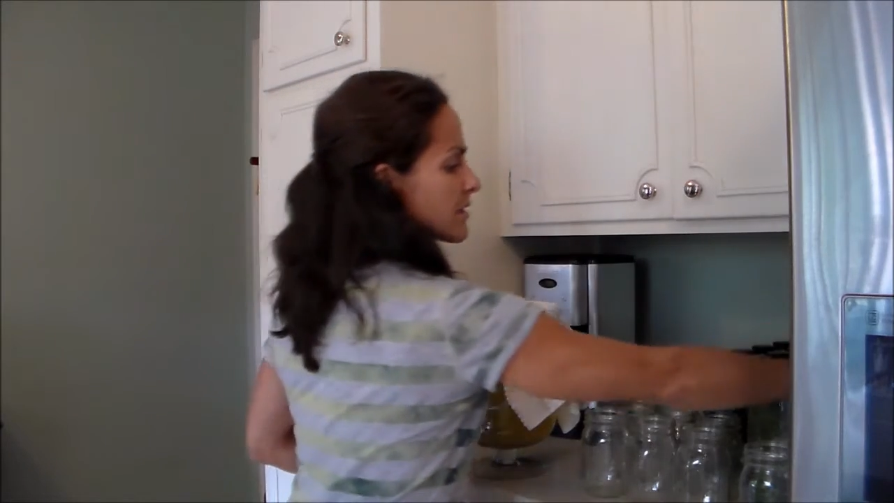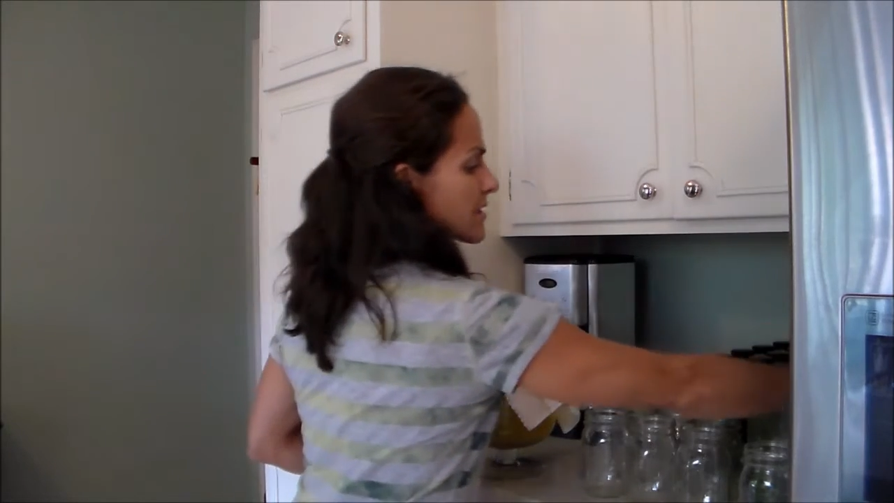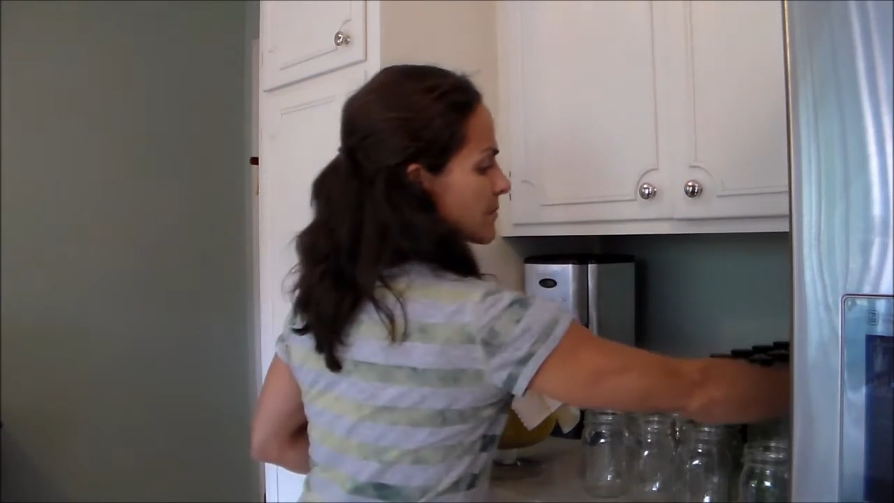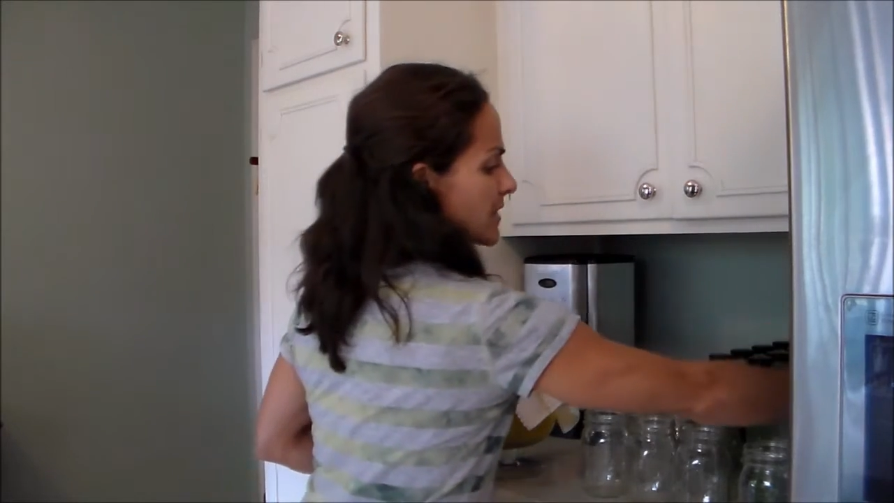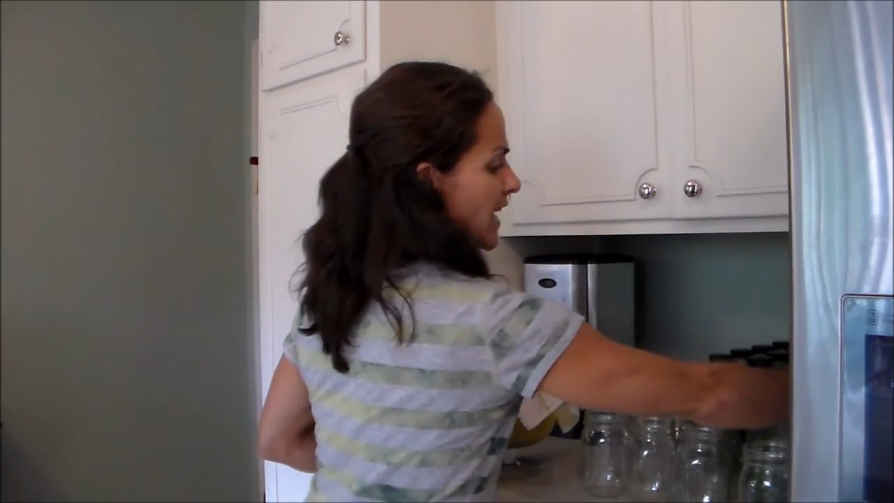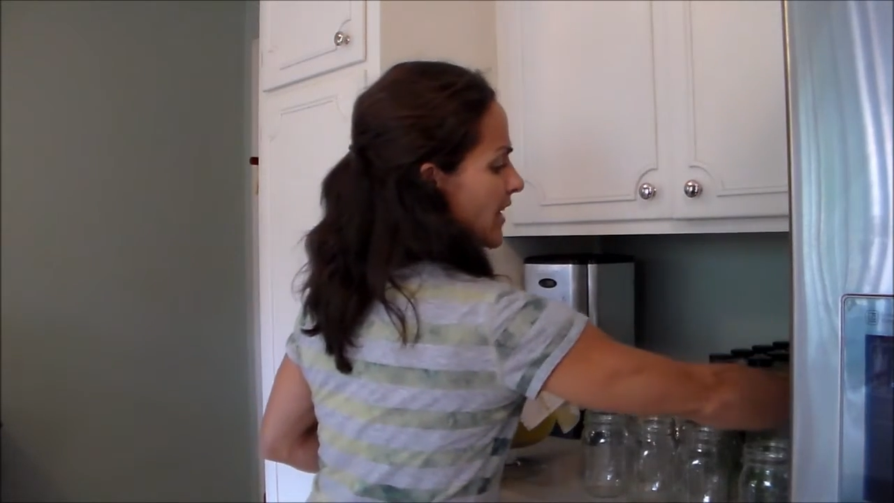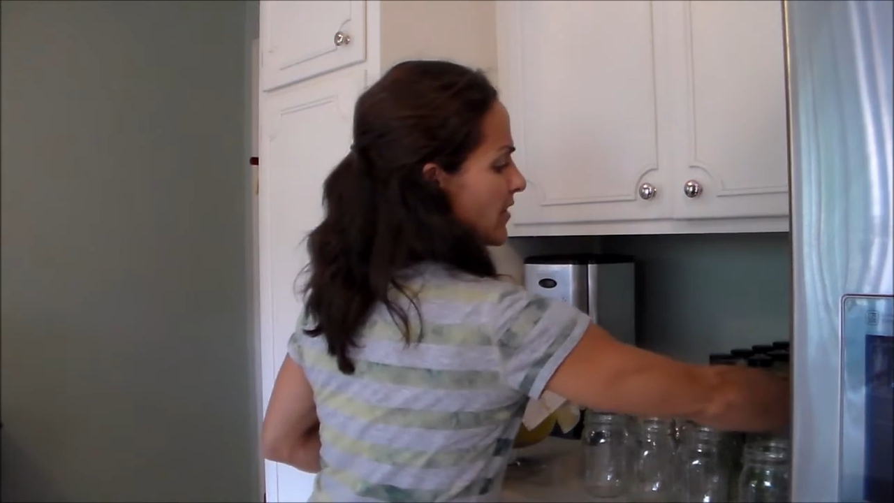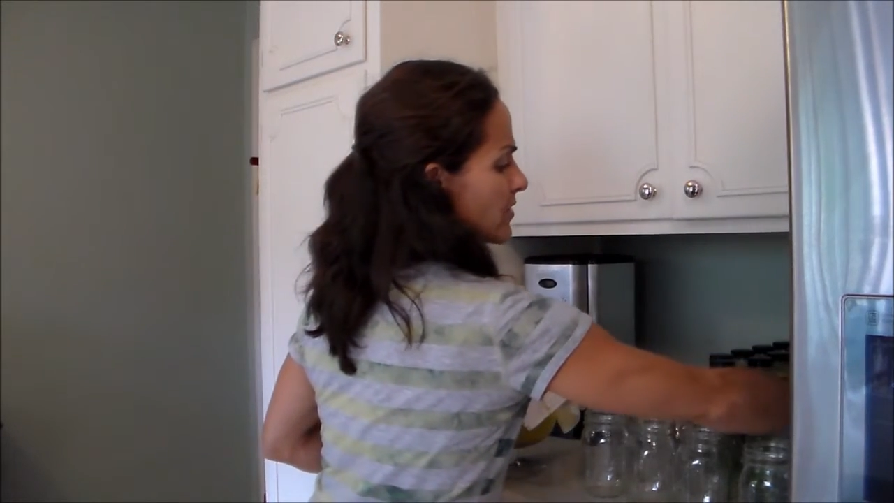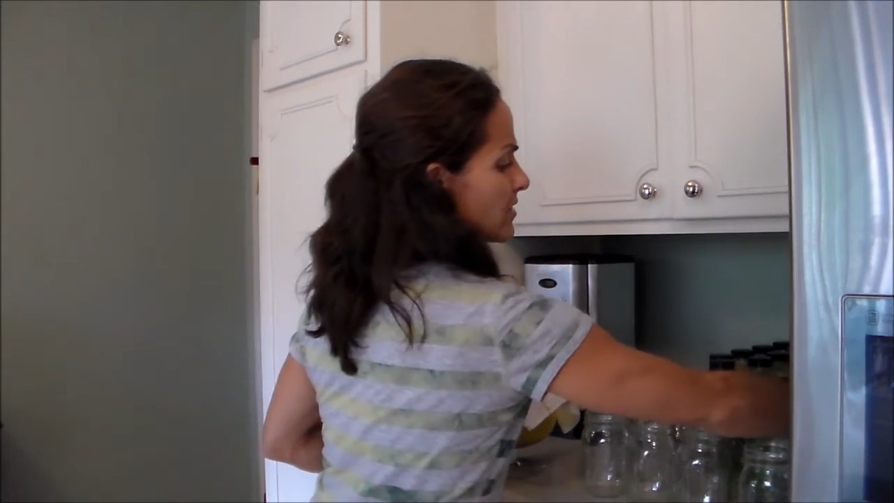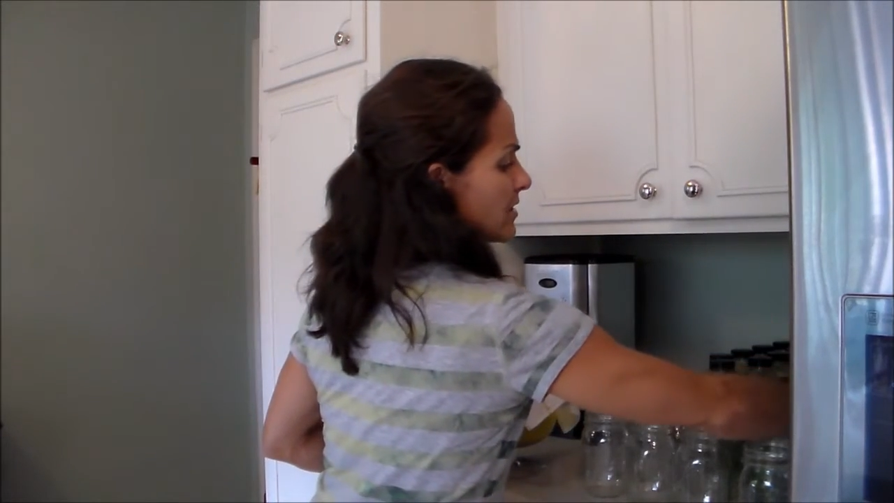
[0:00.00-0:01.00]
some
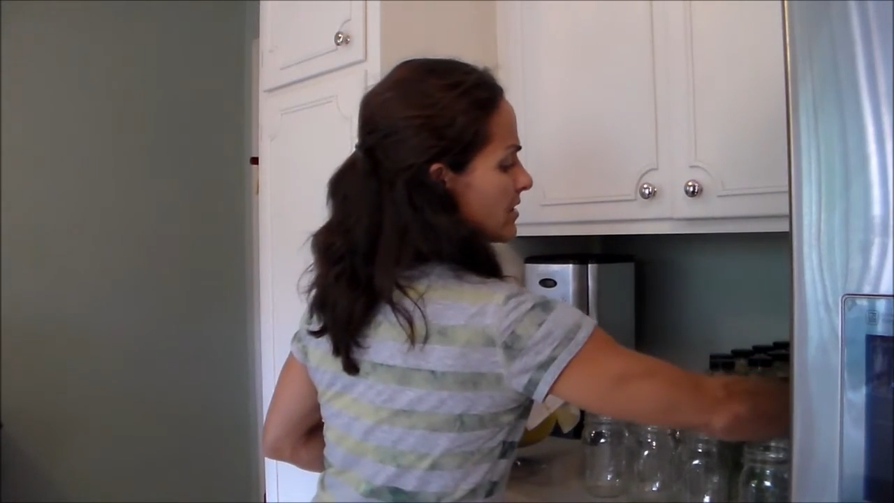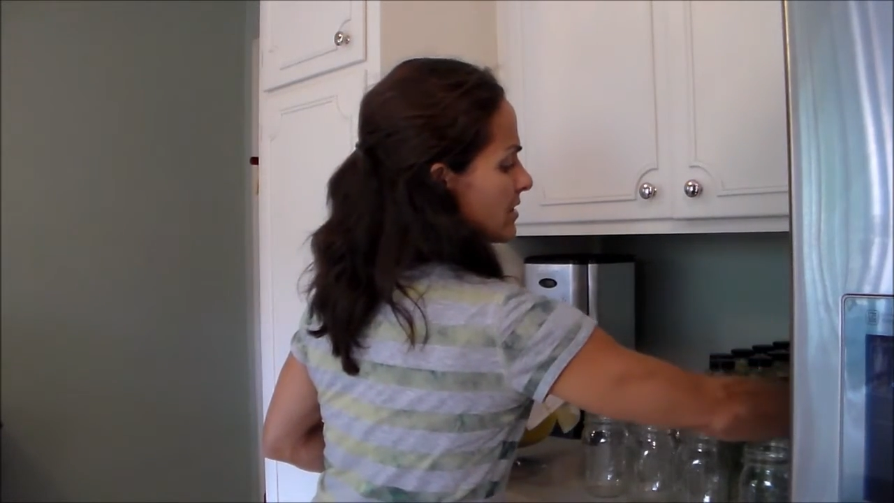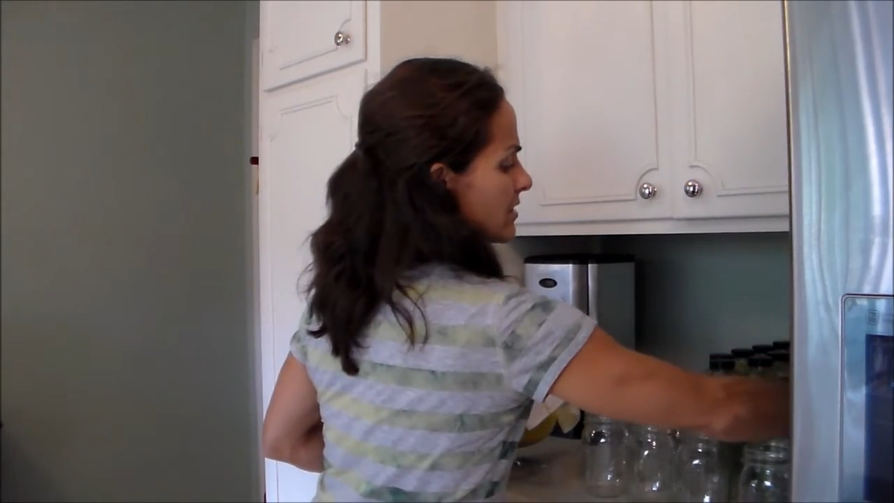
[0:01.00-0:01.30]
kale,